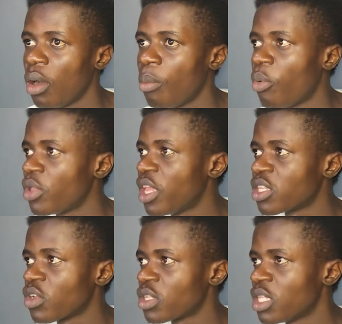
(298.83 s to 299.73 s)
but there's
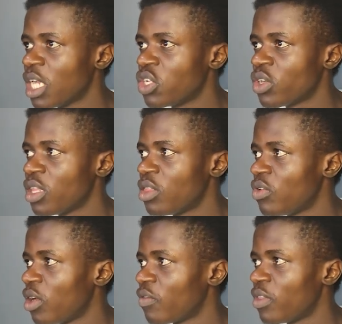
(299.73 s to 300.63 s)
nothing that joins the
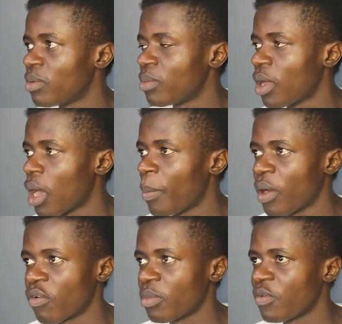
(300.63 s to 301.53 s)
three of them
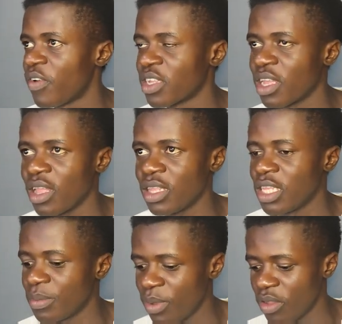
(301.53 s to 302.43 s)
apart from the fact that they're
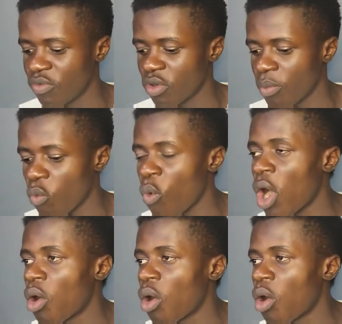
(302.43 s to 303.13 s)
displayed from one